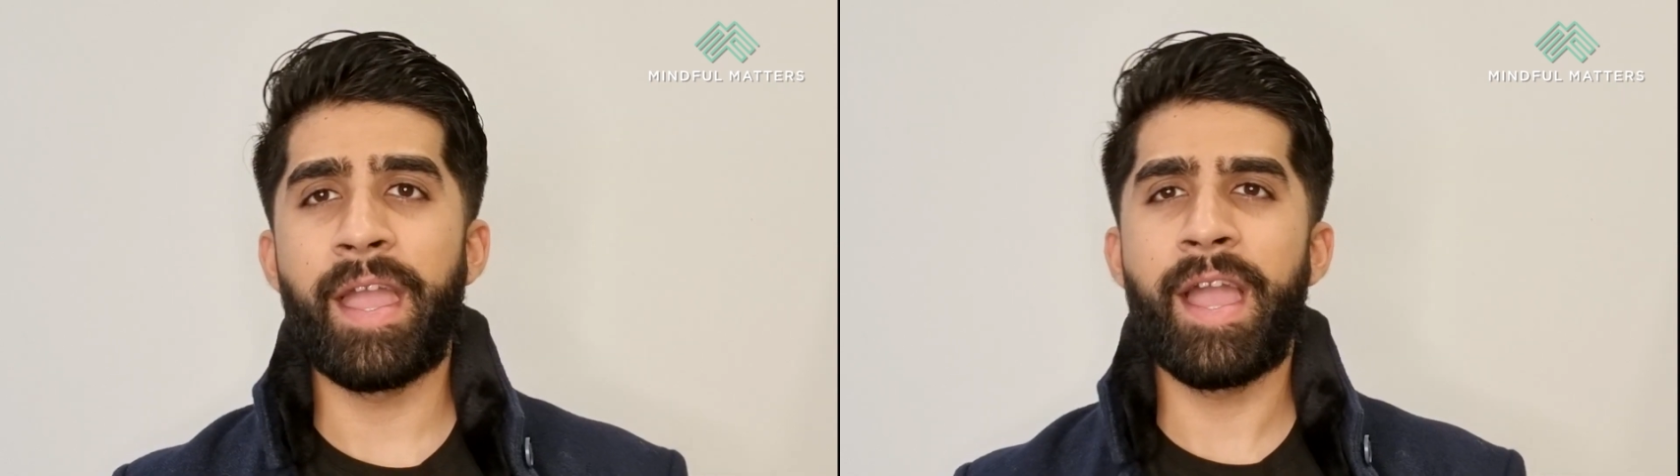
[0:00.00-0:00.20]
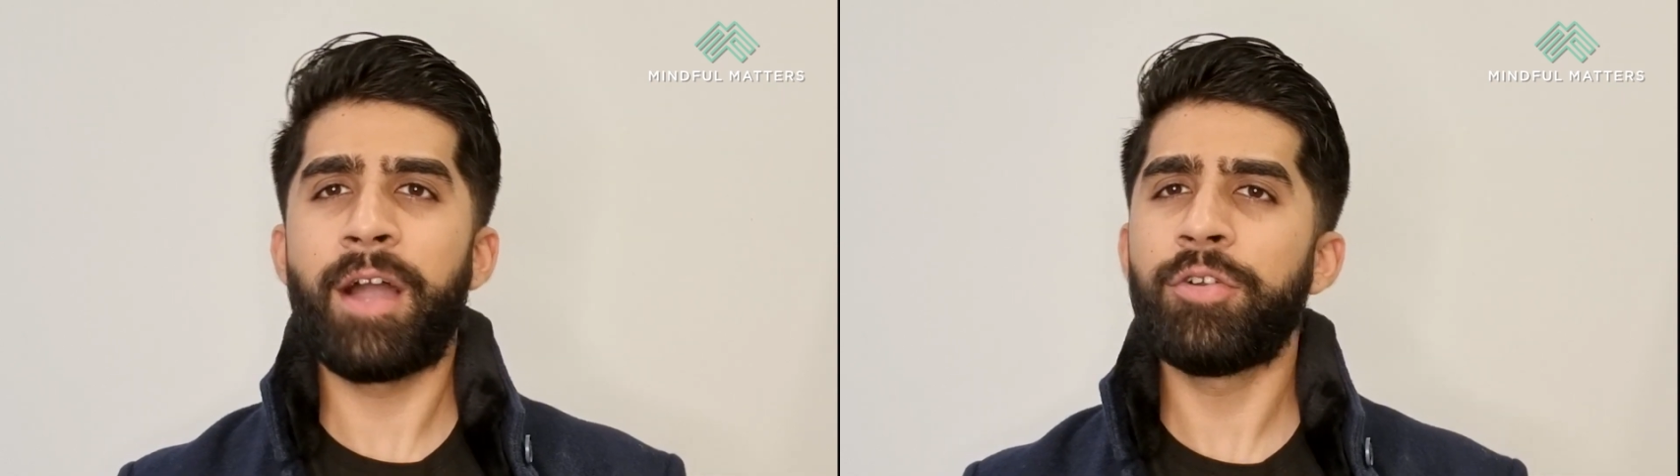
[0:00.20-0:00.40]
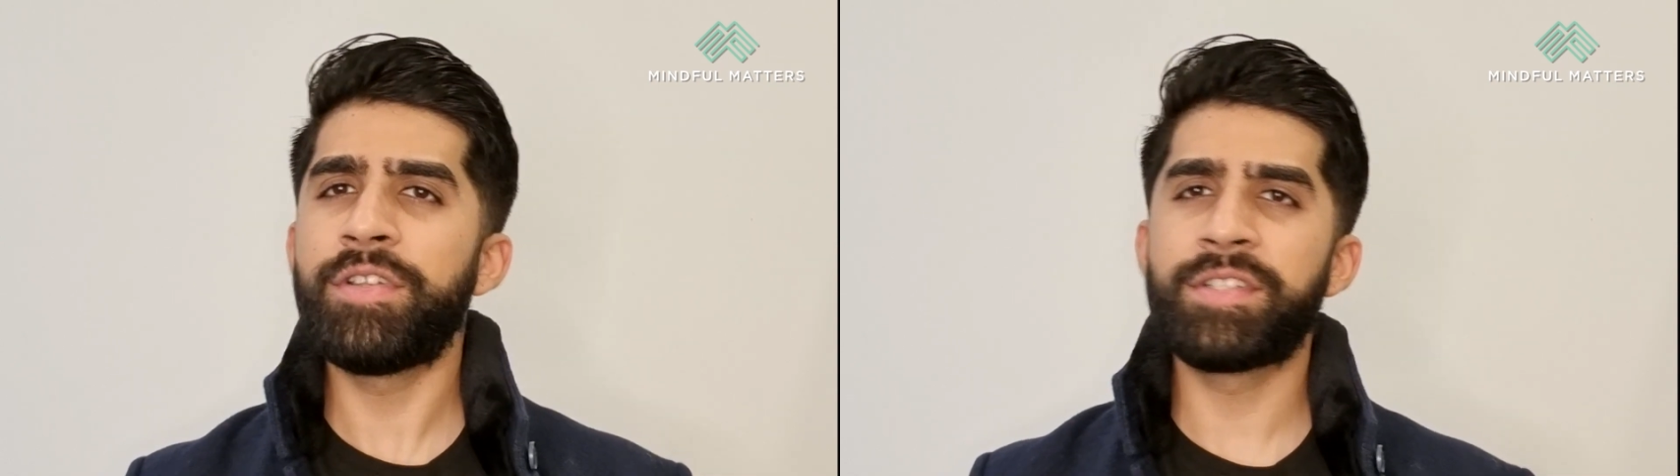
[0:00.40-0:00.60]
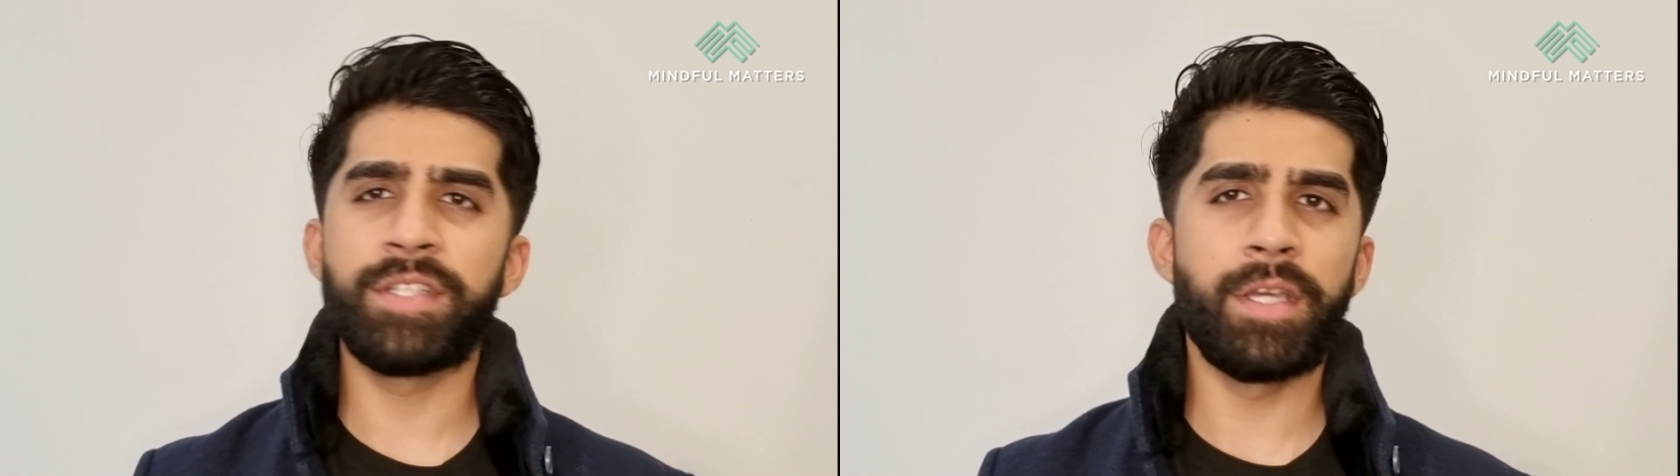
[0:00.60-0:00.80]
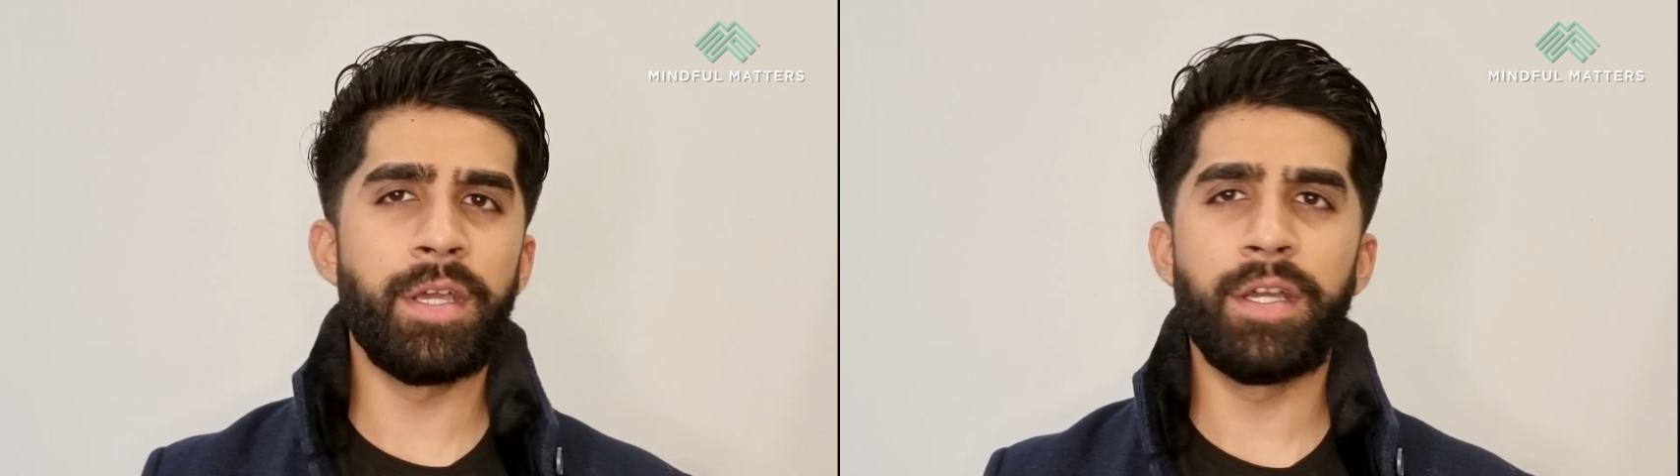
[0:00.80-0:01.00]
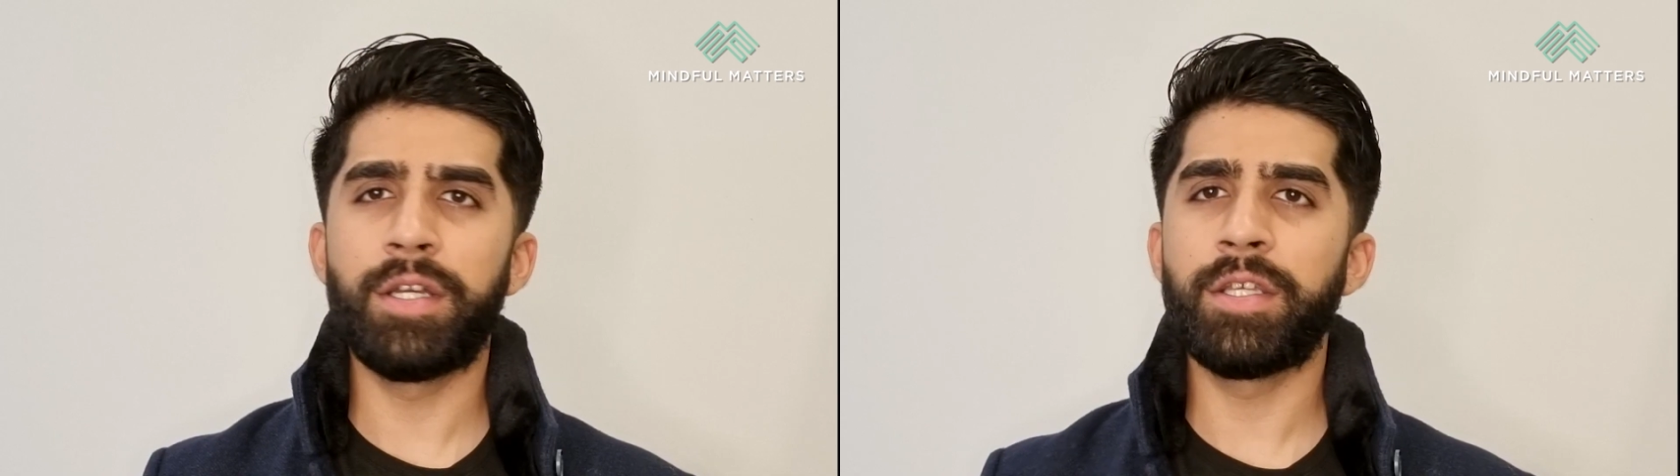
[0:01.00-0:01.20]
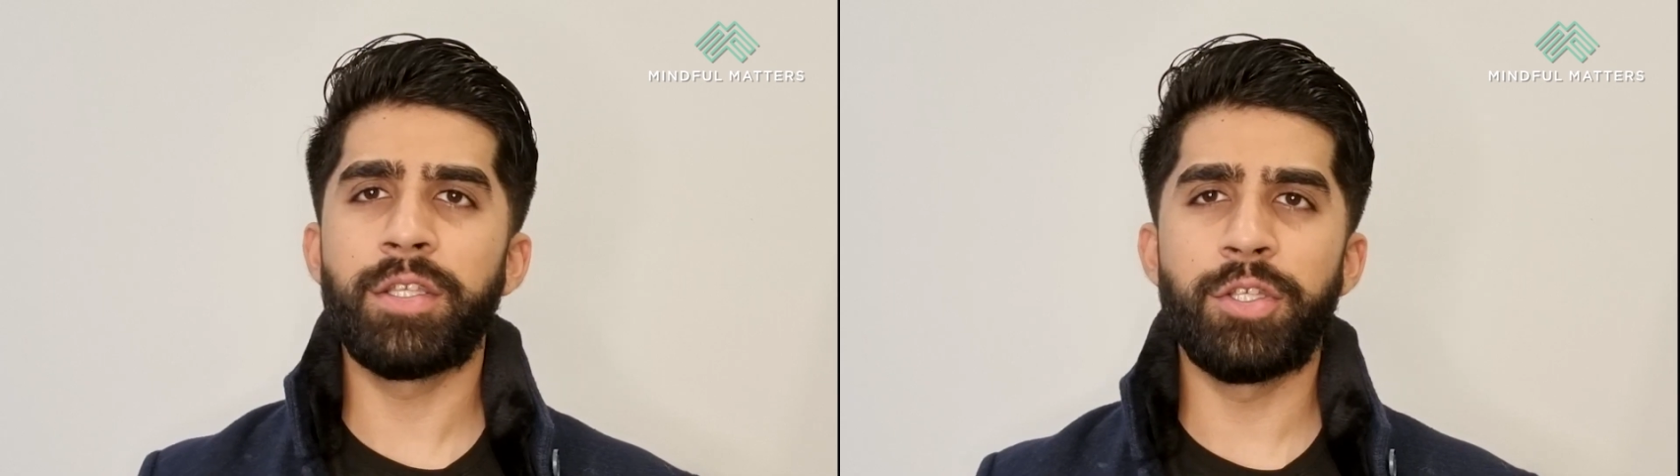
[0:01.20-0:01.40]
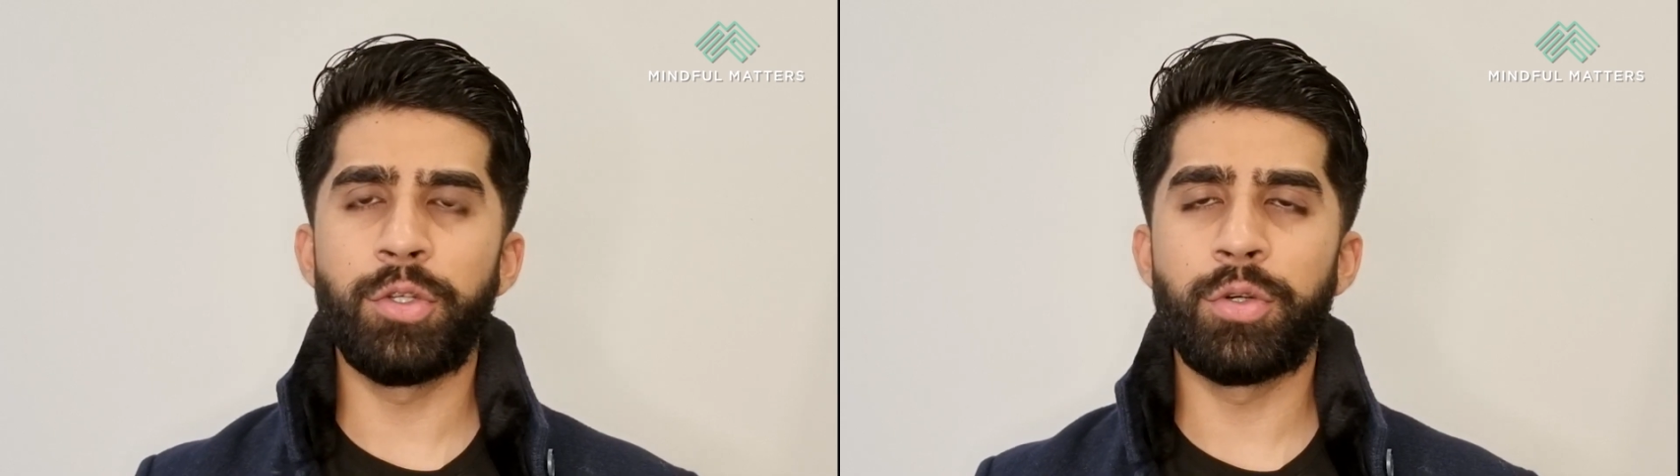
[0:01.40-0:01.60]
How does it hurt
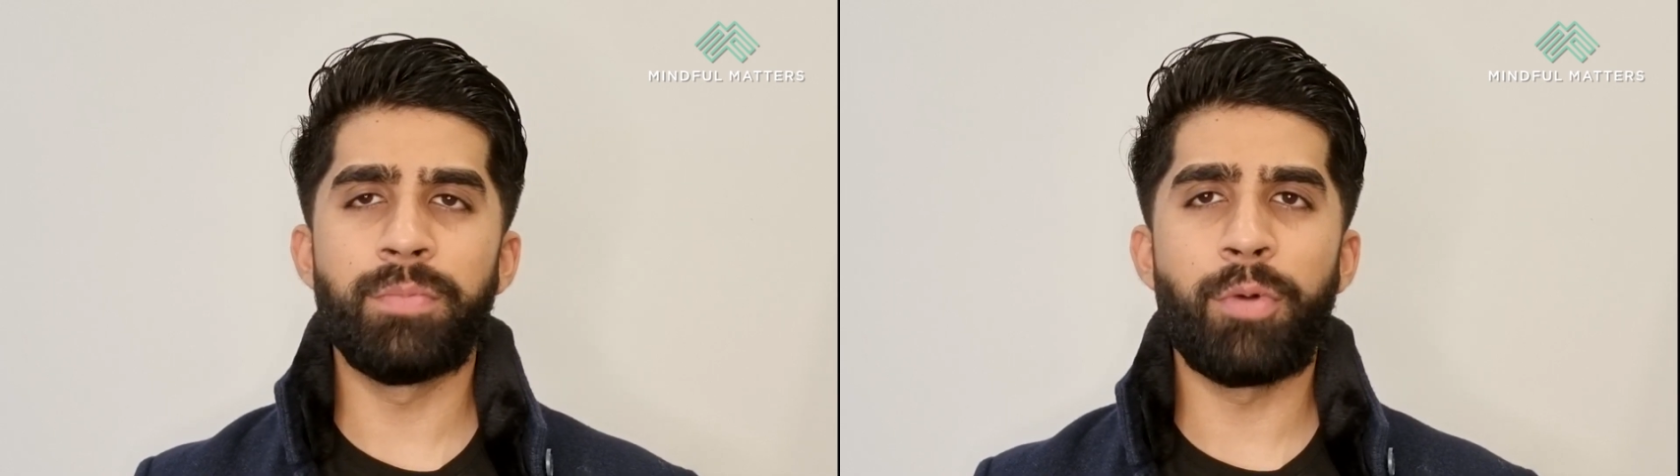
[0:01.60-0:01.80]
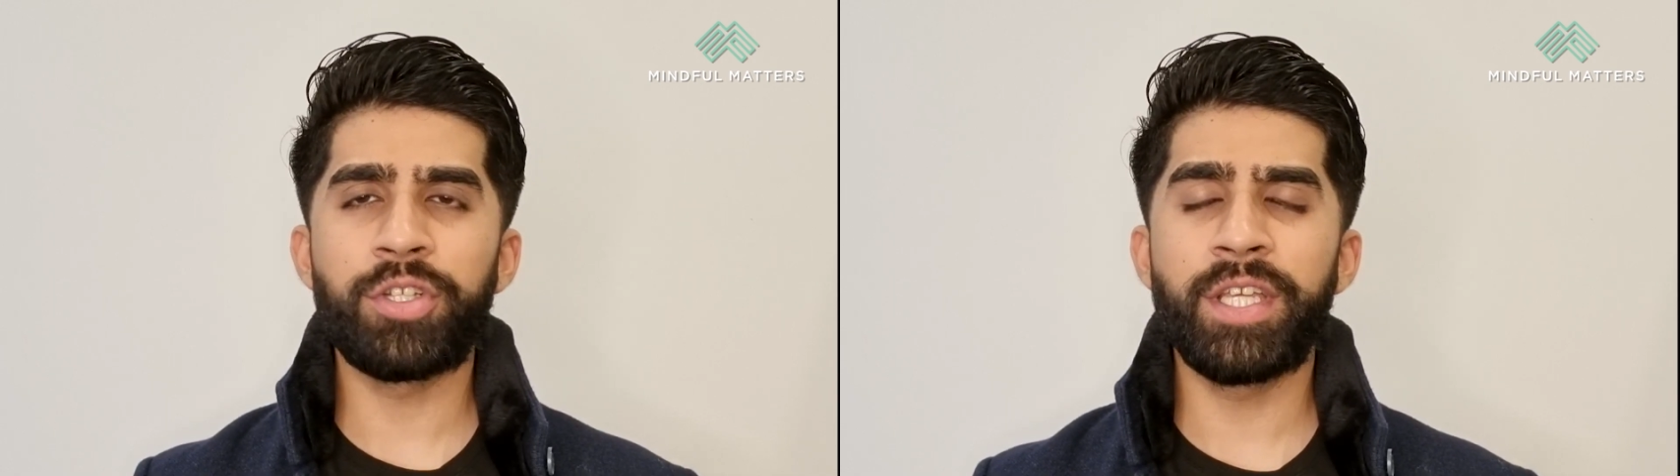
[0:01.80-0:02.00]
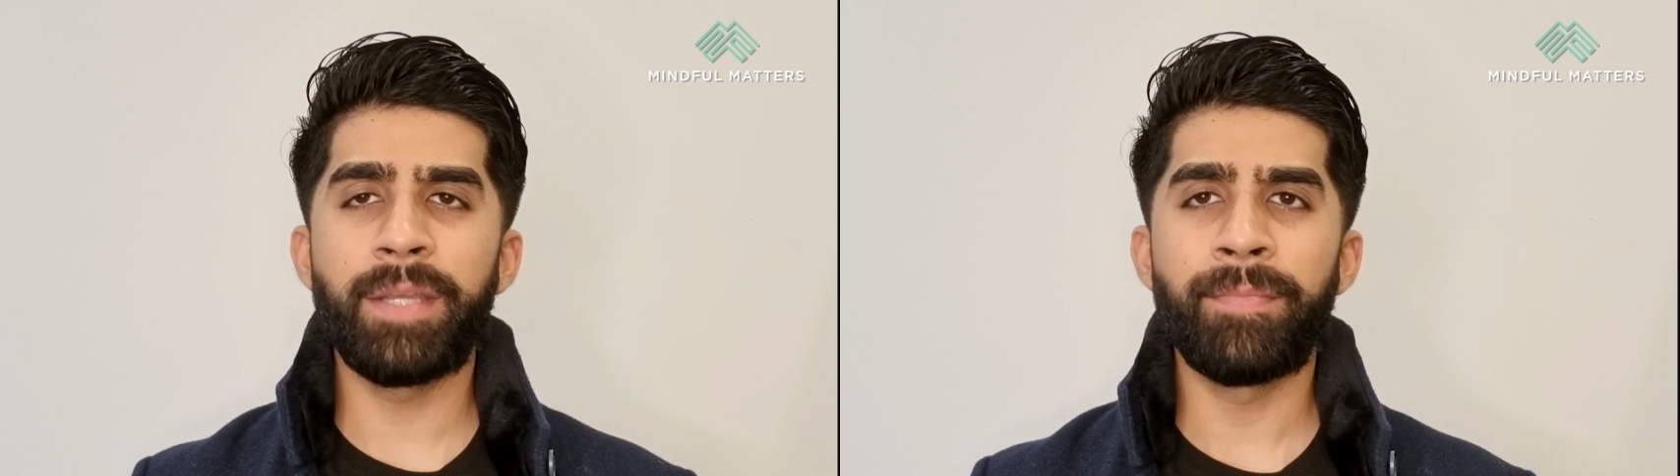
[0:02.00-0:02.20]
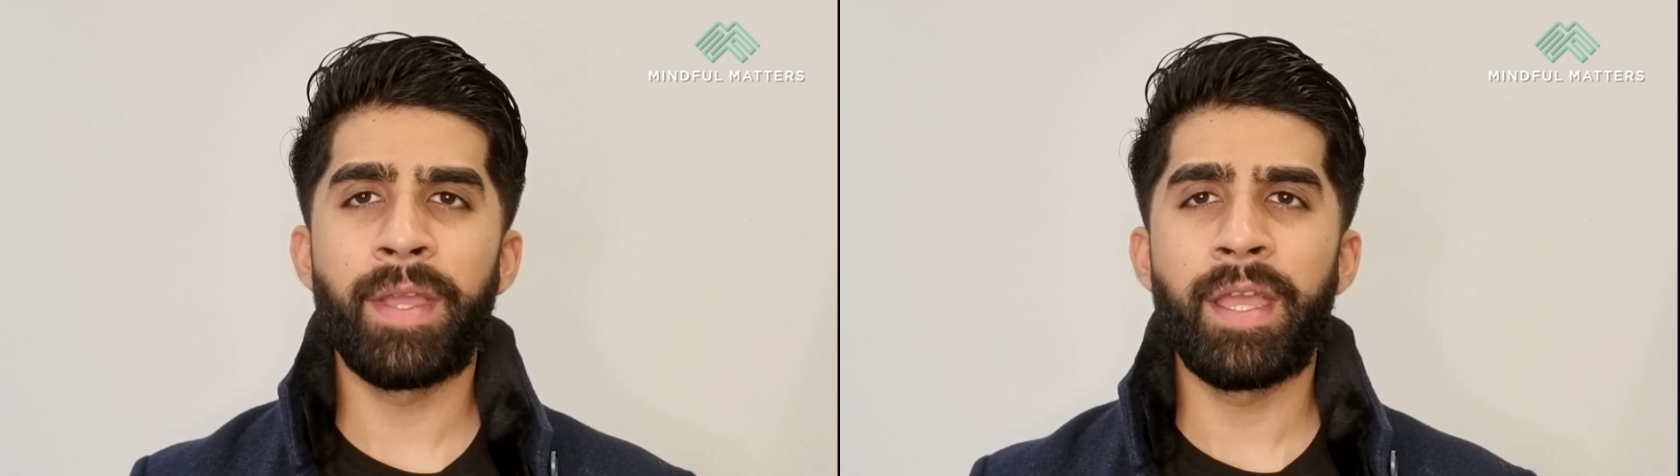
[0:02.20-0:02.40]
your body?